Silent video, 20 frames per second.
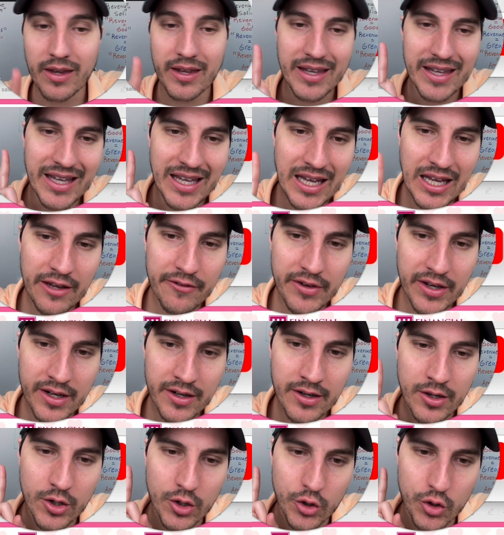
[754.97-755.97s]

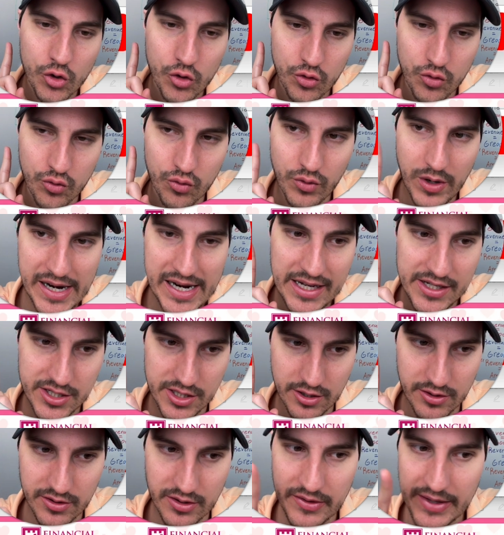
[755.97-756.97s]
Even
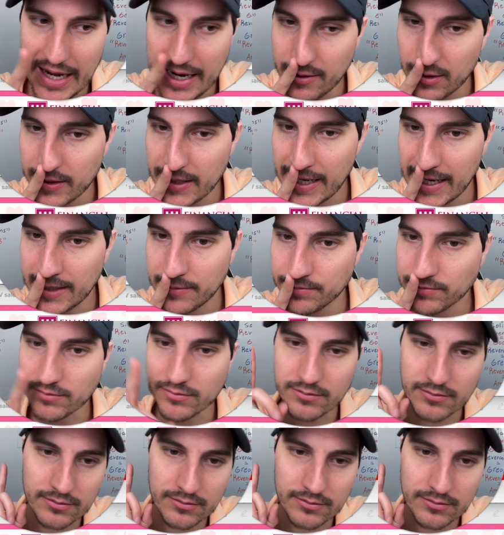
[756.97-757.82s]
crazier than that, okay?